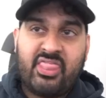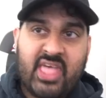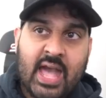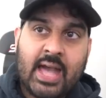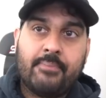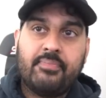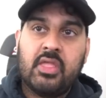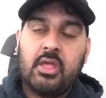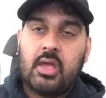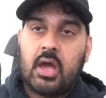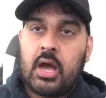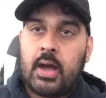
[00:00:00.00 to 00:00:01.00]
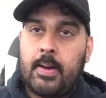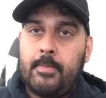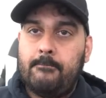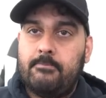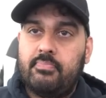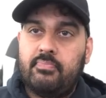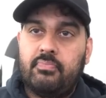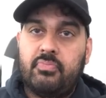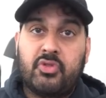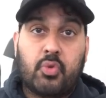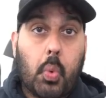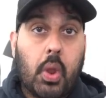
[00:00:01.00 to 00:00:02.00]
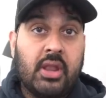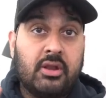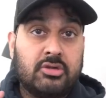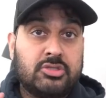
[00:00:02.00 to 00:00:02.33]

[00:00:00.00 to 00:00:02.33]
that um, the Raiders